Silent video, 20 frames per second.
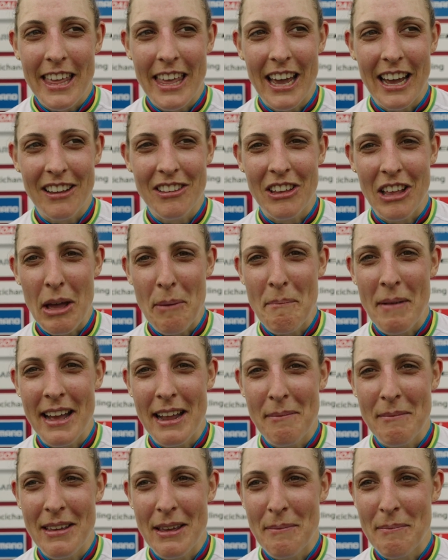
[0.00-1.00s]
yeah, it
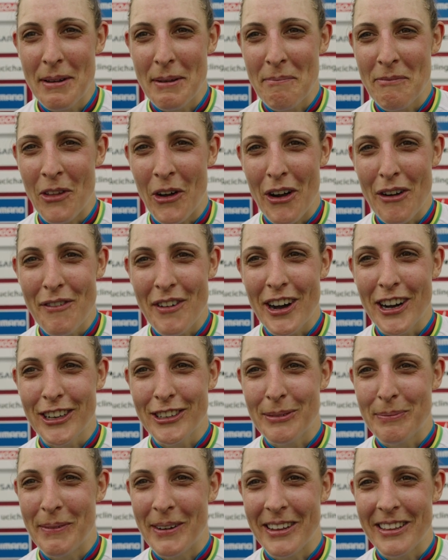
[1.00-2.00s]
made me a bit
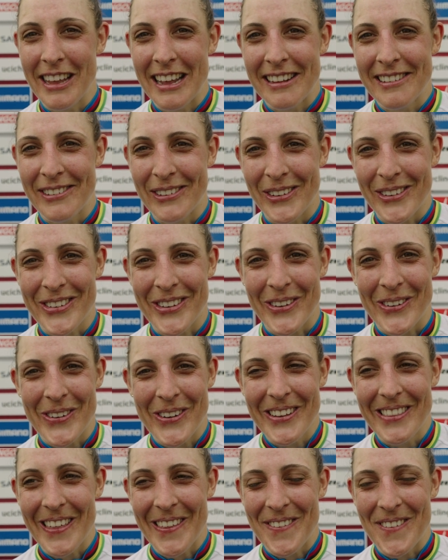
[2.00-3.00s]
nervous, but that's also
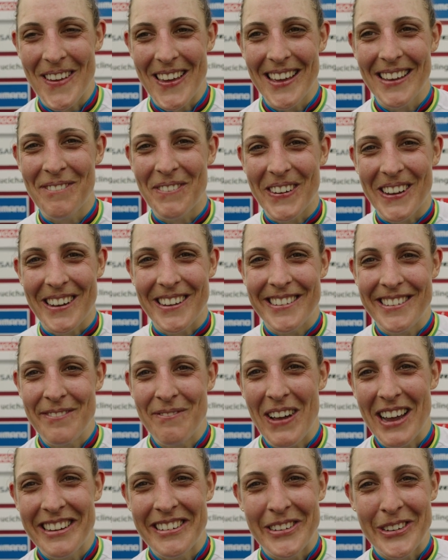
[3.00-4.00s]
good, I think, because
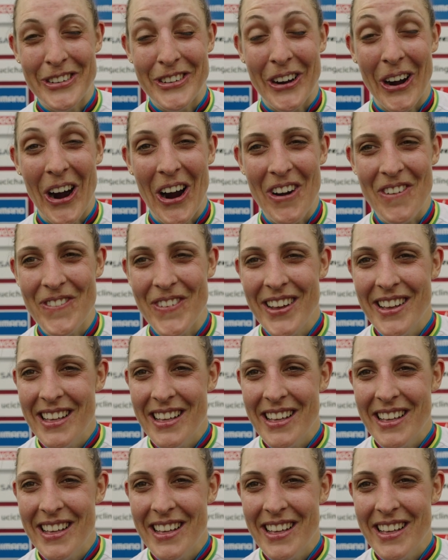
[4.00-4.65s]
it makes you sharp.